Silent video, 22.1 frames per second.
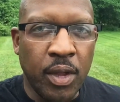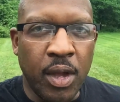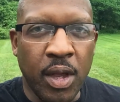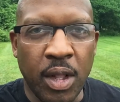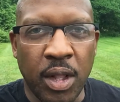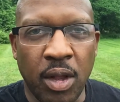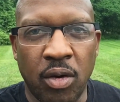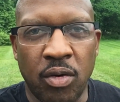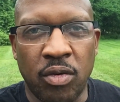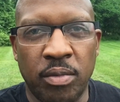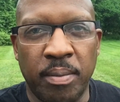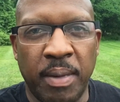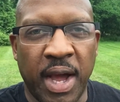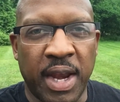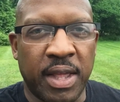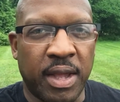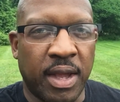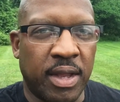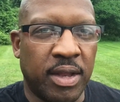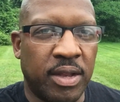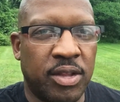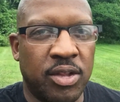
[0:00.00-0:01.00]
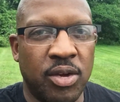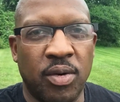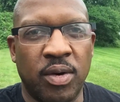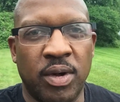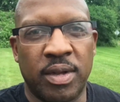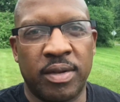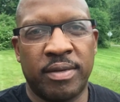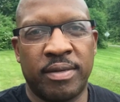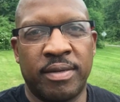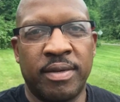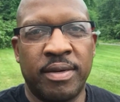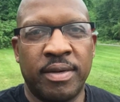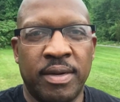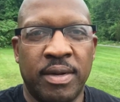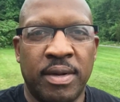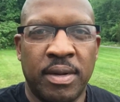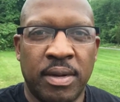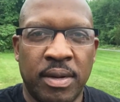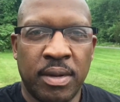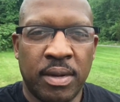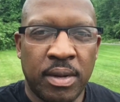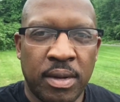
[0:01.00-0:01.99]
Hello everybody, how you doing?
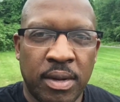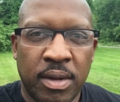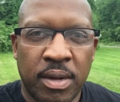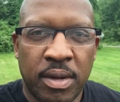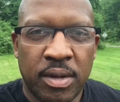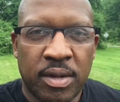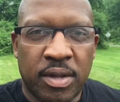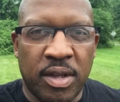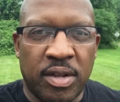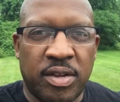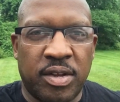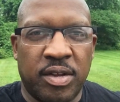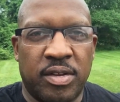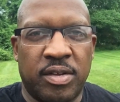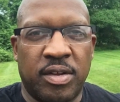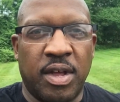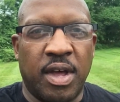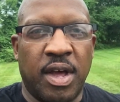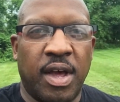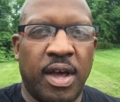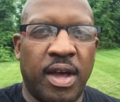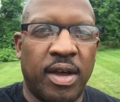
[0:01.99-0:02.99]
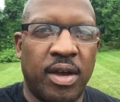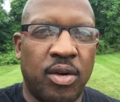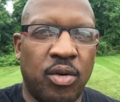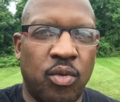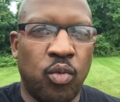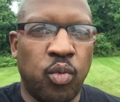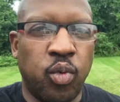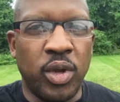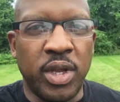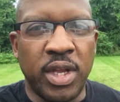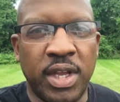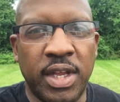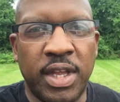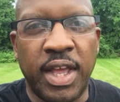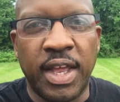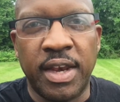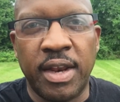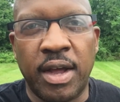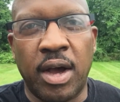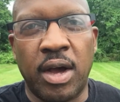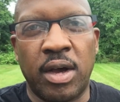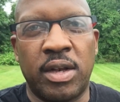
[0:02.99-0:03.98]
This is We
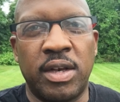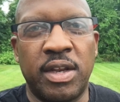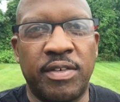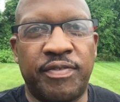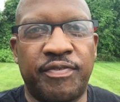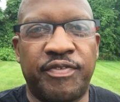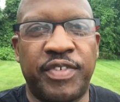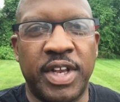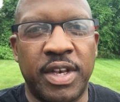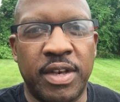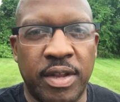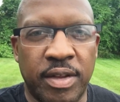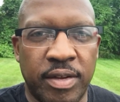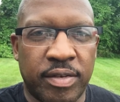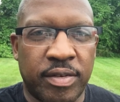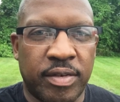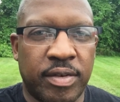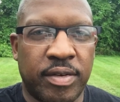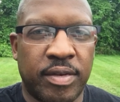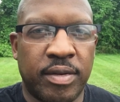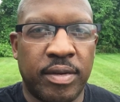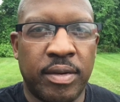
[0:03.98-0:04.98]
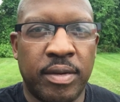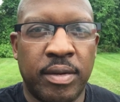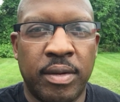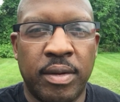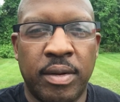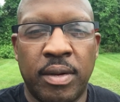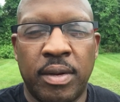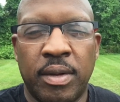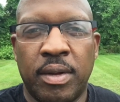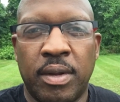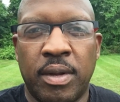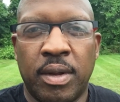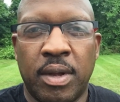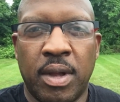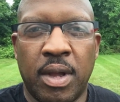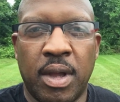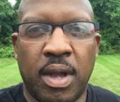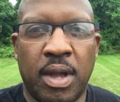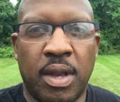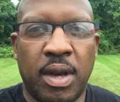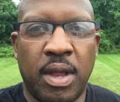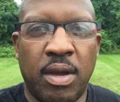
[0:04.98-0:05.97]
Get Ugly Fitness.
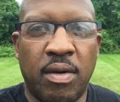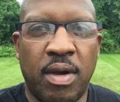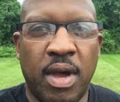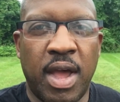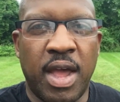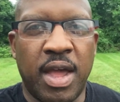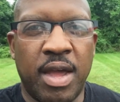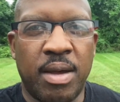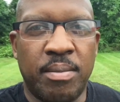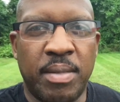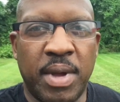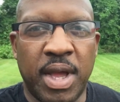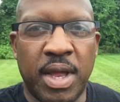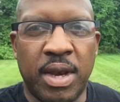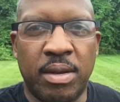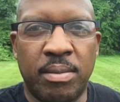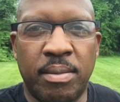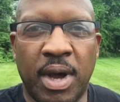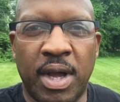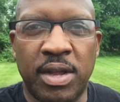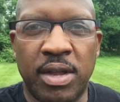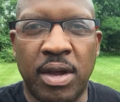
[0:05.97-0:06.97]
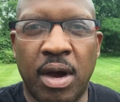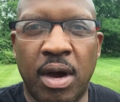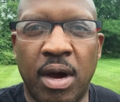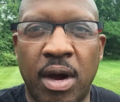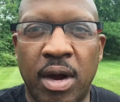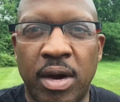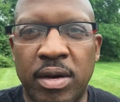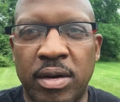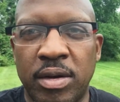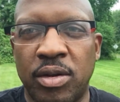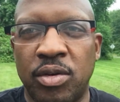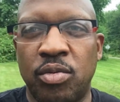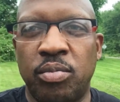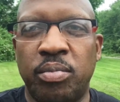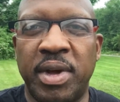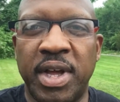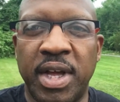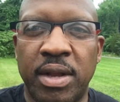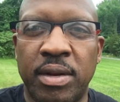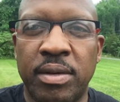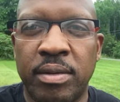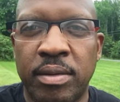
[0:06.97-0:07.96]
And here I am, man, in my yard a little
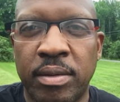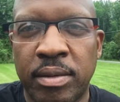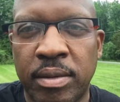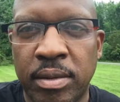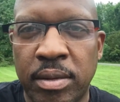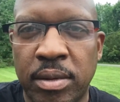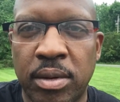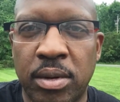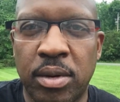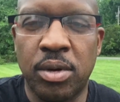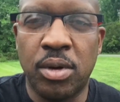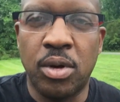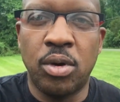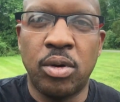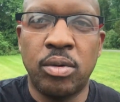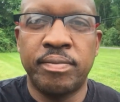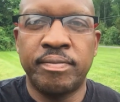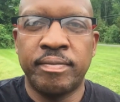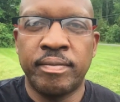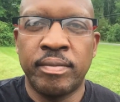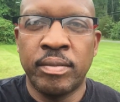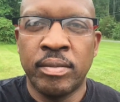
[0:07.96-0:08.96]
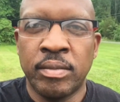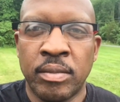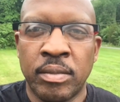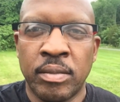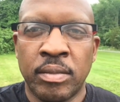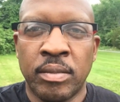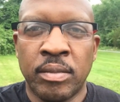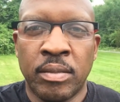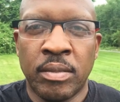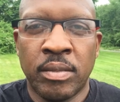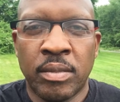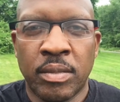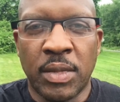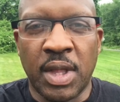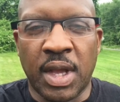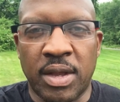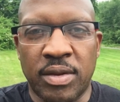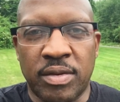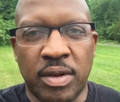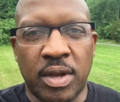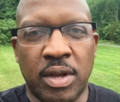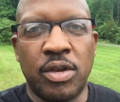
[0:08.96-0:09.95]
bit, you know.
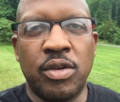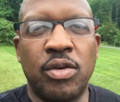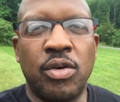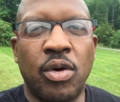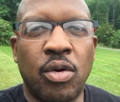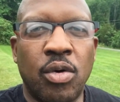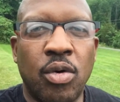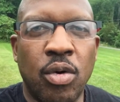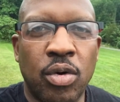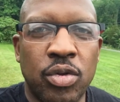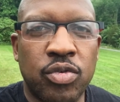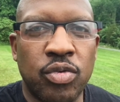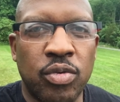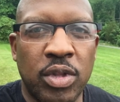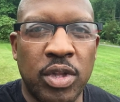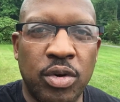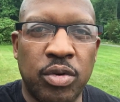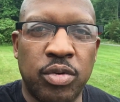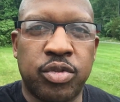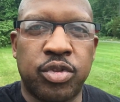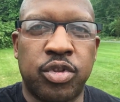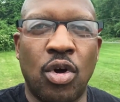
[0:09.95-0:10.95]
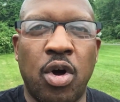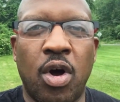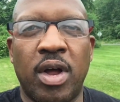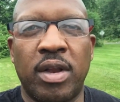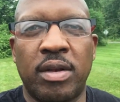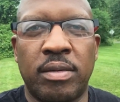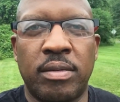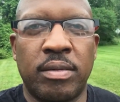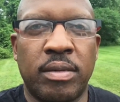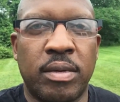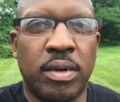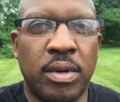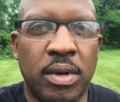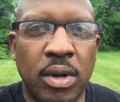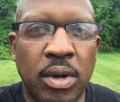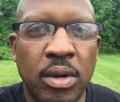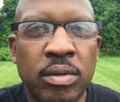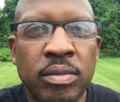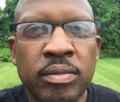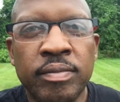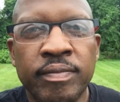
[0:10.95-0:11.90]
Like I said, you know, going through a little thought, you know.